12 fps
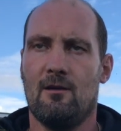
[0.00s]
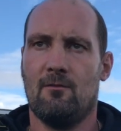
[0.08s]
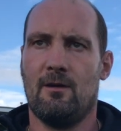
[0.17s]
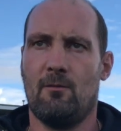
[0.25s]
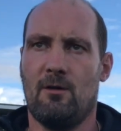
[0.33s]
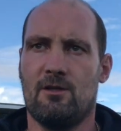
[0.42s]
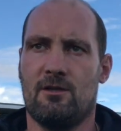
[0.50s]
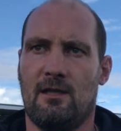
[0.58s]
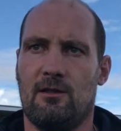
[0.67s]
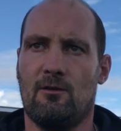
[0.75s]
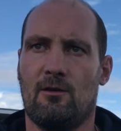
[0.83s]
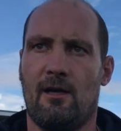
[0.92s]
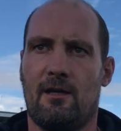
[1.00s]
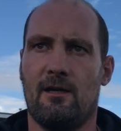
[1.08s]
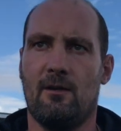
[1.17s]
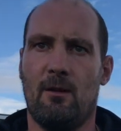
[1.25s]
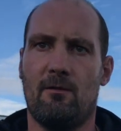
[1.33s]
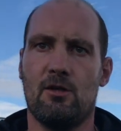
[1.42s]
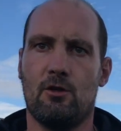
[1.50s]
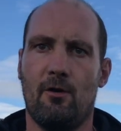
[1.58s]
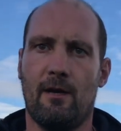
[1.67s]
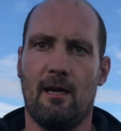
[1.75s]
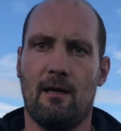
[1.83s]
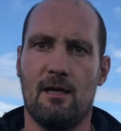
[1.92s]
we, we just didn't look like a, uh, we were
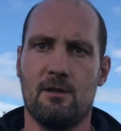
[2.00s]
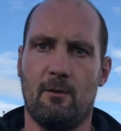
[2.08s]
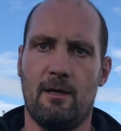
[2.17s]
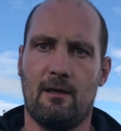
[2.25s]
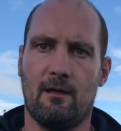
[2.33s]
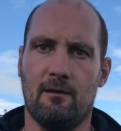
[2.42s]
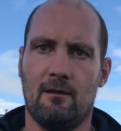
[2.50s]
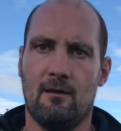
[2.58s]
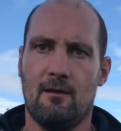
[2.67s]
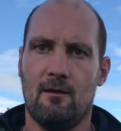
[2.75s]
enjoying it last week. and